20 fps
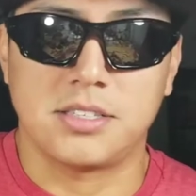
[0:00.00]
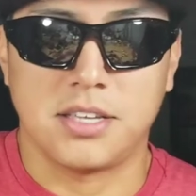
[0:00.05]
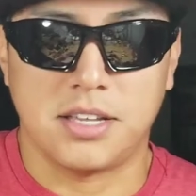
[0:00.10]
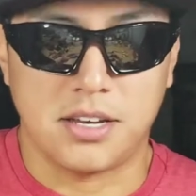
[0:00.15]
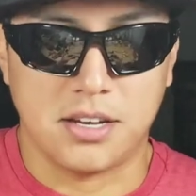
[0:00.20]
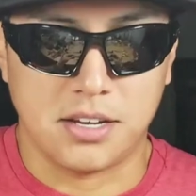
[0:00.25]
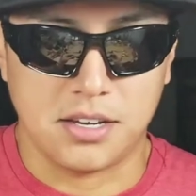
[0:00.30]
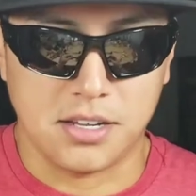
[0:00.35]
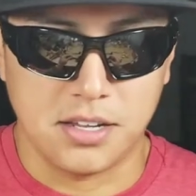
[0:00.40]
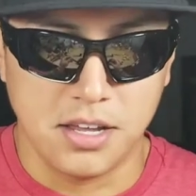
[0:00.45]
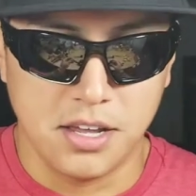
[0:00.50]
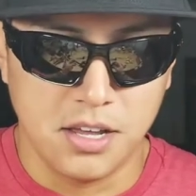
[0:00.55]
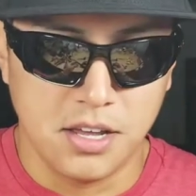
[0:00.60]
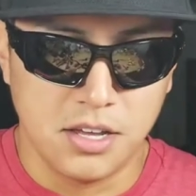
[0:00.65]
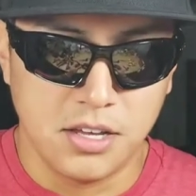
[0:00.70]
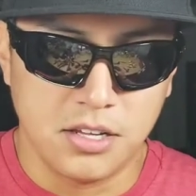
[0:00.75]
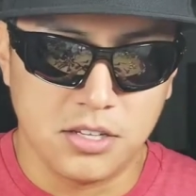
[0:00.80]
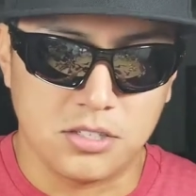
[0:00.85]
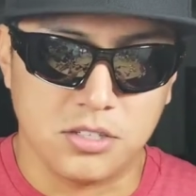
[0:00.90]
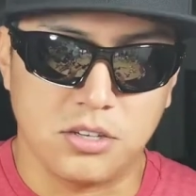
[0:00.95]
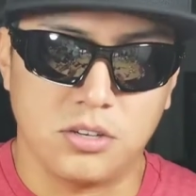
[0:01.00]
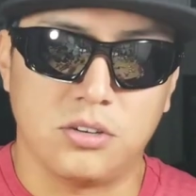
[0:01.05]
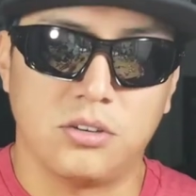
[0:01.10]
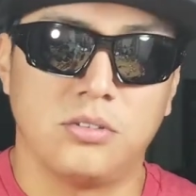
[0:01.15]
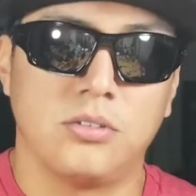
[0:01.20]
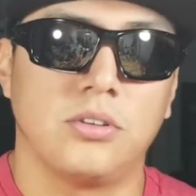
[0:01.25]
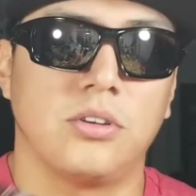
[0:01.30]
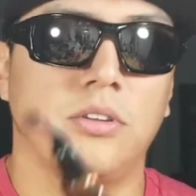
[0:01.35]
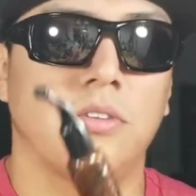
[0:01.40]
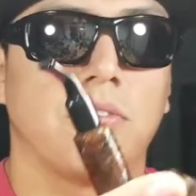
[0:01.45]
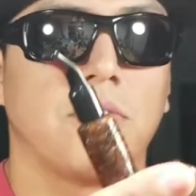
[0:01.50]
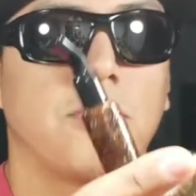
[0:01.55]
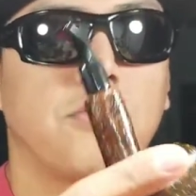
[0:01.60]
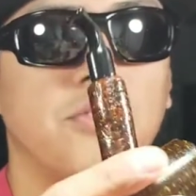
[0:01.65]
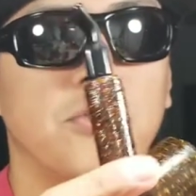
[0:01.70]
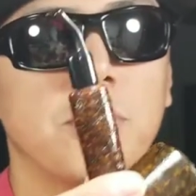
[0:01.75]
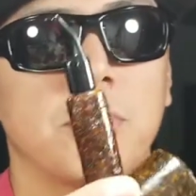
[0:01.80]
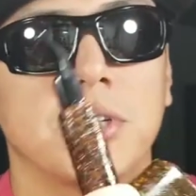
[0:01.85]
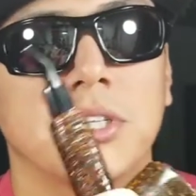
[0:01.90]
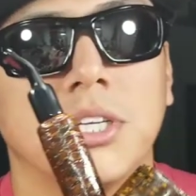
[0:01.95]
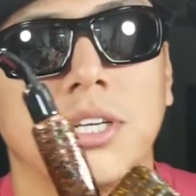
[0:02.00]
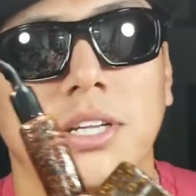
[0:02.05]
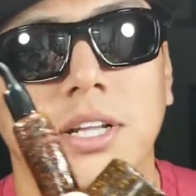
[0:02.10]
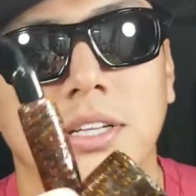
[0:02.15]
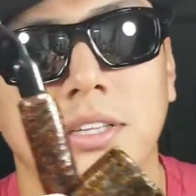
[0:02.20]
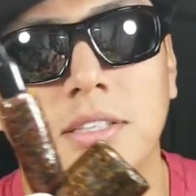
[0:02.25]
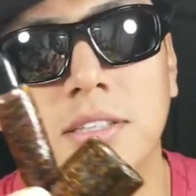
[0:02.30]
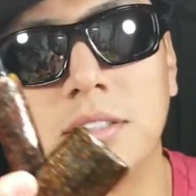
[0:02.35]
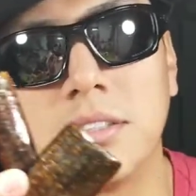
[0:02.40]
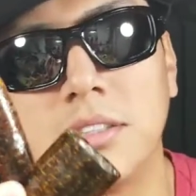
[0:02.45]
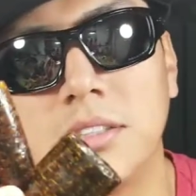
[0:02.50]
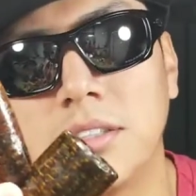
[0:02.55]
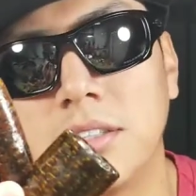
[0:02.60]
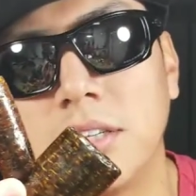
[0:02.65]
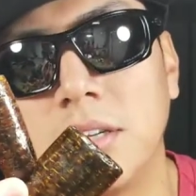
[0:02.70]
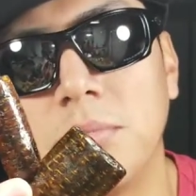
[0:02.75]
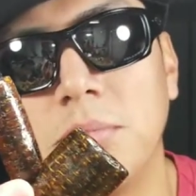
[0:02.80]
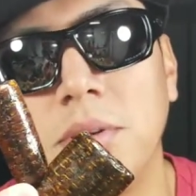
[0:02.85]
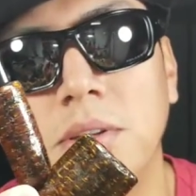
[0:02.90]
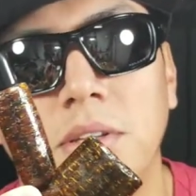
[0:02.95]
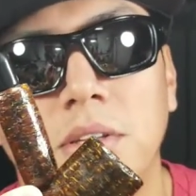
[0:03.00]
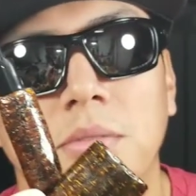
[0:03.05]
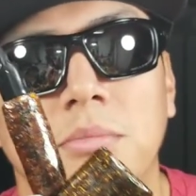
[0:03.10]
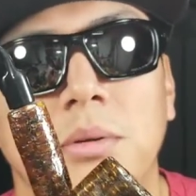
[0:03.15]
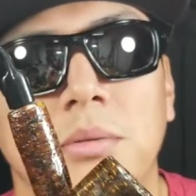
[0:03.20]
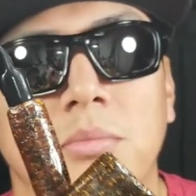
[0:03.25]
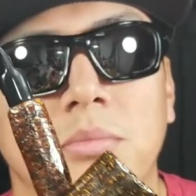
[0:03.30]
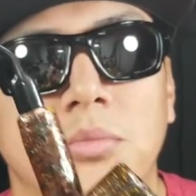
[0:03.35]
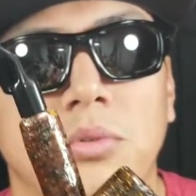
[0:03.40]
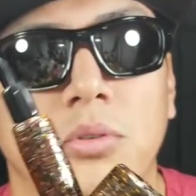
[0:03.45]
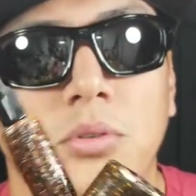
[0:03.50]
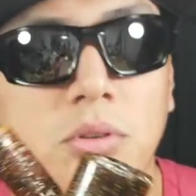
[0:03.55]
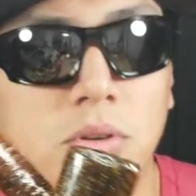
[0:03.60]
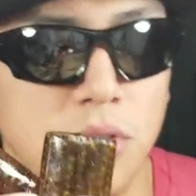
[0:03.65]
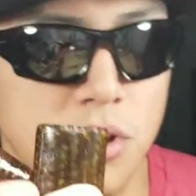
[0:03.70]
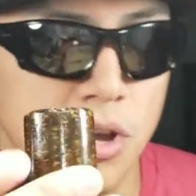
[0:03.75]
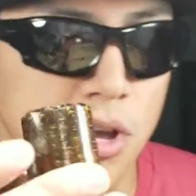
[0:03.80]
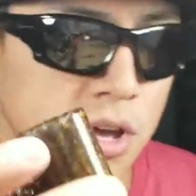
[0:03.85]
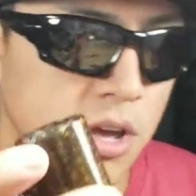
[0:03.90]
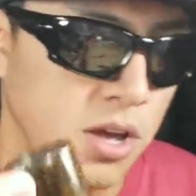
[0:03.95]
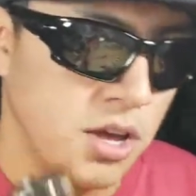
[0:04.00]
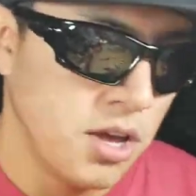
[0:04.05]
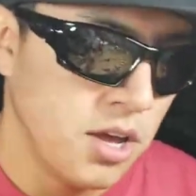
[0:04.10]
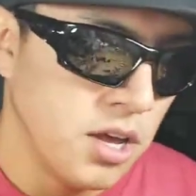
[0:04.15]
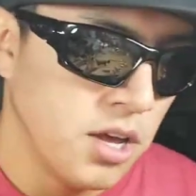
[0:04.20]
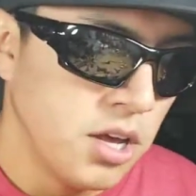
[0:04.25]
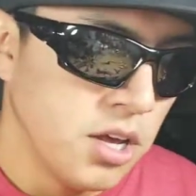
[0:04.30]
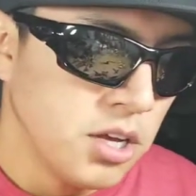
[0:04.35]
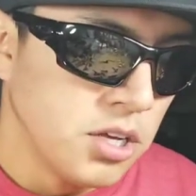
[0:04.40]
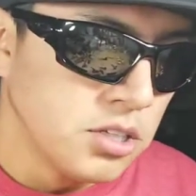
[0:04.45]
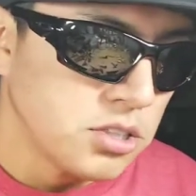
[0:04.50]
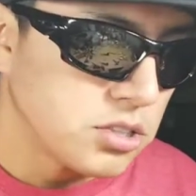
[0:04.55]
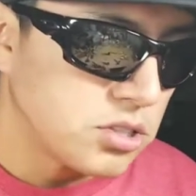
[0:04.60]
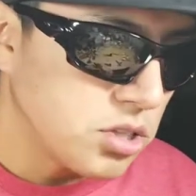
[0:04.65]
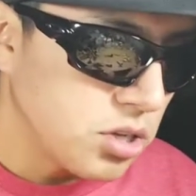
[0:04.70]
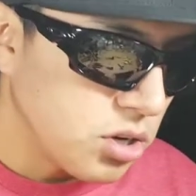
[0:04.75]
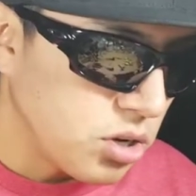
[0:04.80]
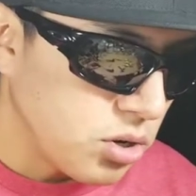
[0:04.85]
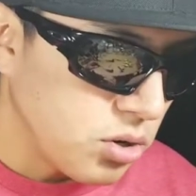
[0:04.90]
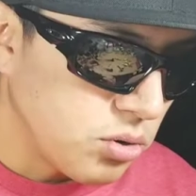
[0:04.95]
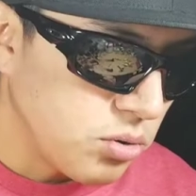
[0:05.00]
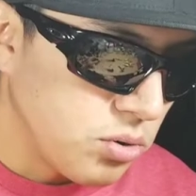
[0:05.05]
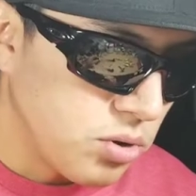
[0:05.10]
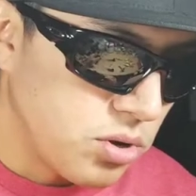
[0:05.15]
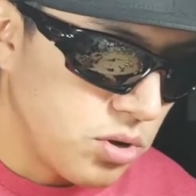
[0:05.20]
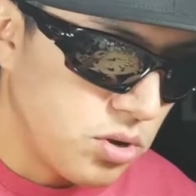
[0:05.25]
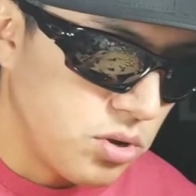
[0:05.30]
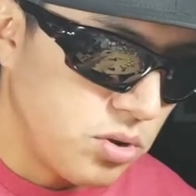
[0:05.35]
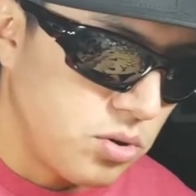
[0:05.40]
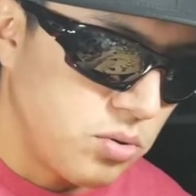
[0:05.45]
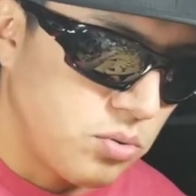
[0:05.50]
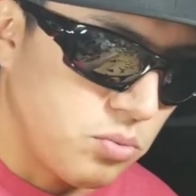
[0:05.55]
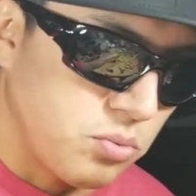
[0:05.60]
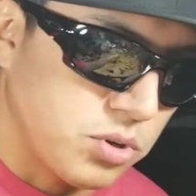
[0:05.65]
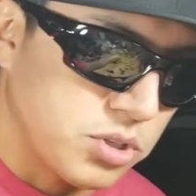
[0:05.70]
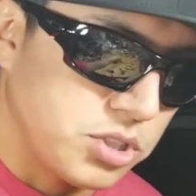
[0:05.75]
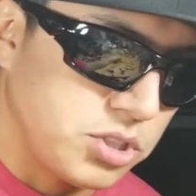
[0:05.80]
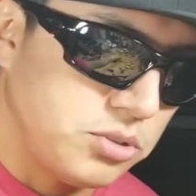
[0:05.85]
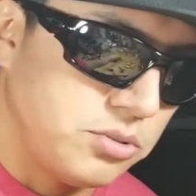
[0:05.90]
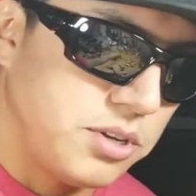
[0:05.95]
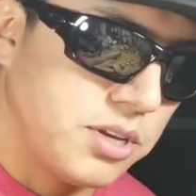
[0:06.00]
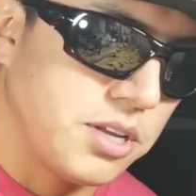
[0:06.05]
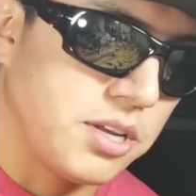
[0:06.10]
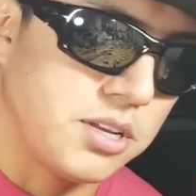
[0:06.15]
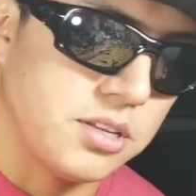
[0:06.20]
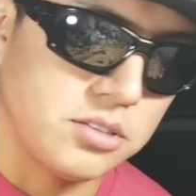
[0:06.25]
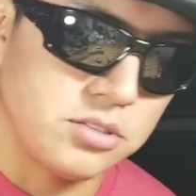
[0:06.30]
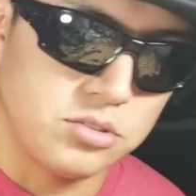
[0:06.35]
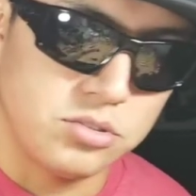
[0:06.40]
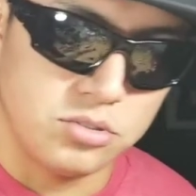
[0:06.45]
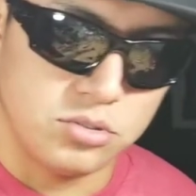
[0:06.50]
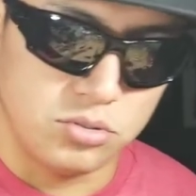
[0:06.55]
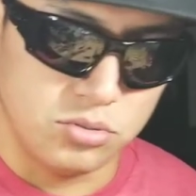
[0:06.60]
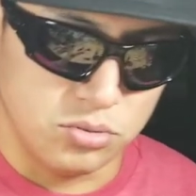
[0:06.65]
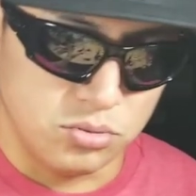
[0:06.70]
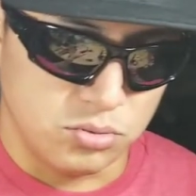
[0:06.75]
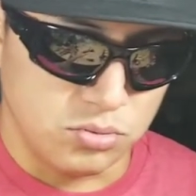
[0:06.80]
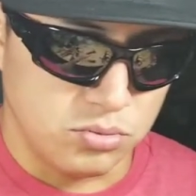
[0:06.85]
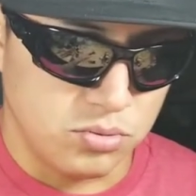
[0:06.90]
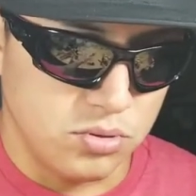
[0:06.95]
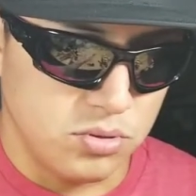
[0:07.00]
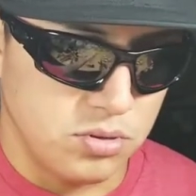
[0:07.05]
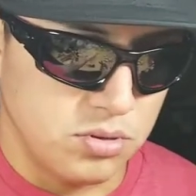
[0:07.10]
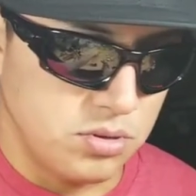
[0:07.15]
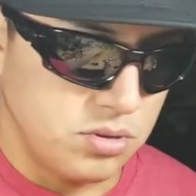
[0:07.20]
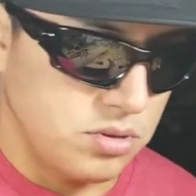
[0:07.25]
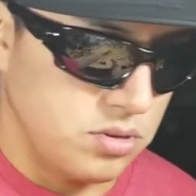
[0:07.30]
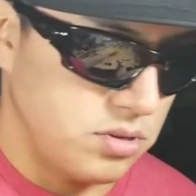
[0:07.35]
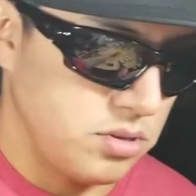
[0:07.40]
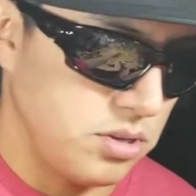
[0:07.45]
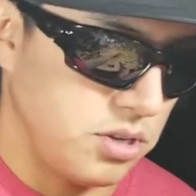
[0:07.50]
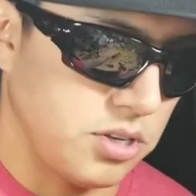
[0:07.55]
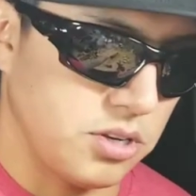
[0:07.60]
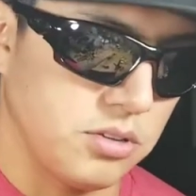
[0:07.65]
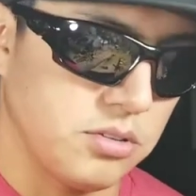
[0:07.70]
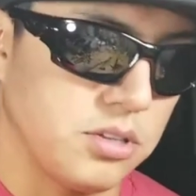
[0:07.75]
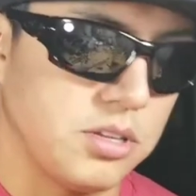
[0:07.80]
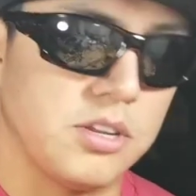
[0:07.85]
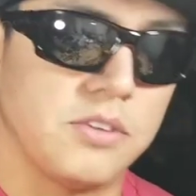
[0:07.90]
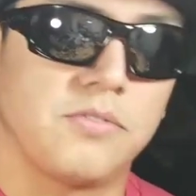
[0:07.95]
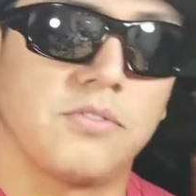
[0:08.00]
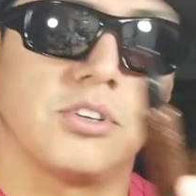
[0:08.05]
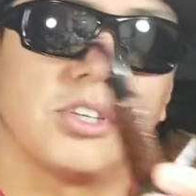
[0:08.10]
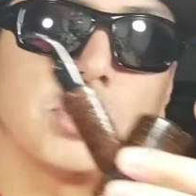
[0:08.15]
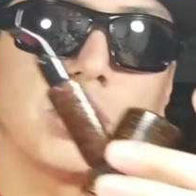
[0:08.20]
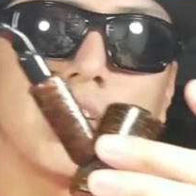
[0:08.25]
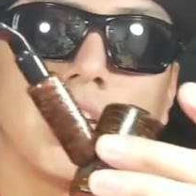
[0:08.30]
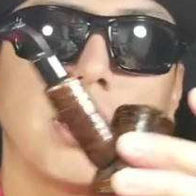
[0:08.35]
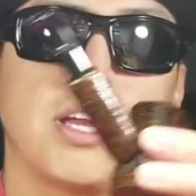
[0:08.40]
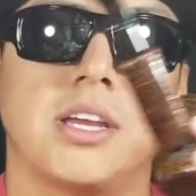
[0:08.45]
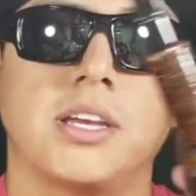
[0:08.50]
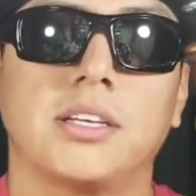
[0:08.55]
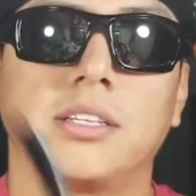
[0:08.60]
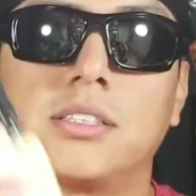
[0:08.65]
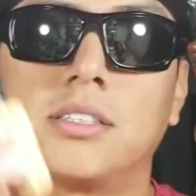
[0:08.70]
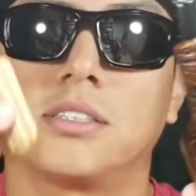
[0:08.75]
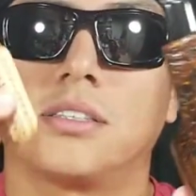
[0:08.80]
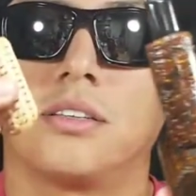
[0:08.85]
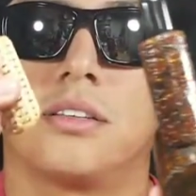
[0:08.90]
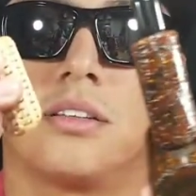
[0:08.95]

sanding it. So, you know, if you want to shank like this, it's gonna be a little bit more. So once you get into, you know, the different shanks,